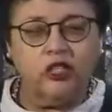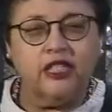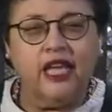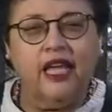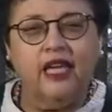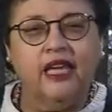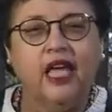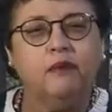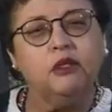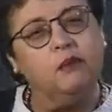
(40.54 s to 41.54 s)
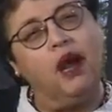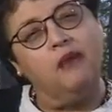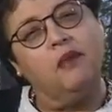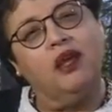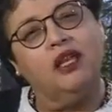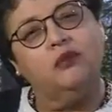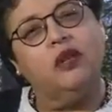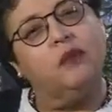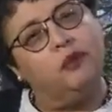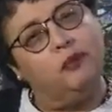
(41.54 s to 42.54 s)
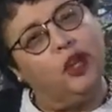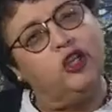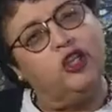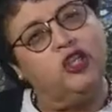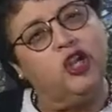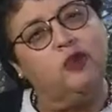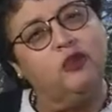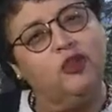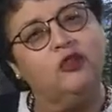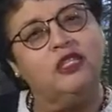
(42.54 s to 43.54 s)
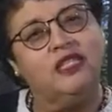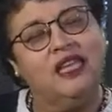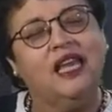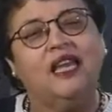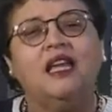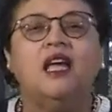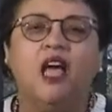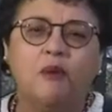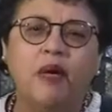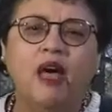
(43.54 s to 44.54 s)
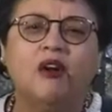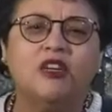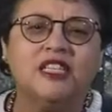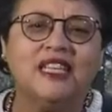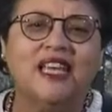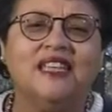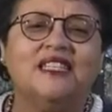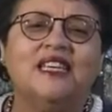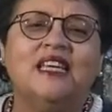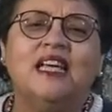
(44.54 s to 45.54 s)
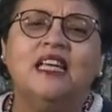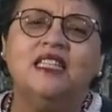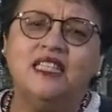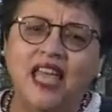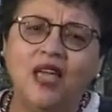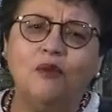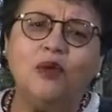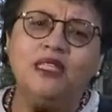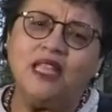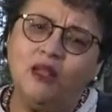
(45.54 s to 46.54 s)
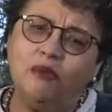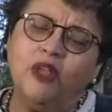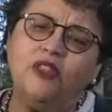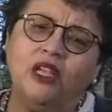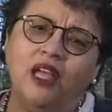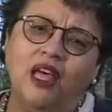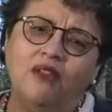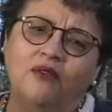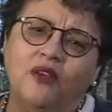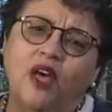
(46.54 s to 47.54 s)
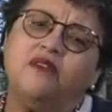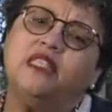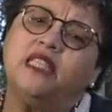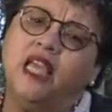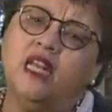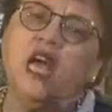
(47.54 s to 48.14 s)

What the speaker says: saying came to my mind when I prepared to share with you today about our saint. Today, we celebrate the life of Saint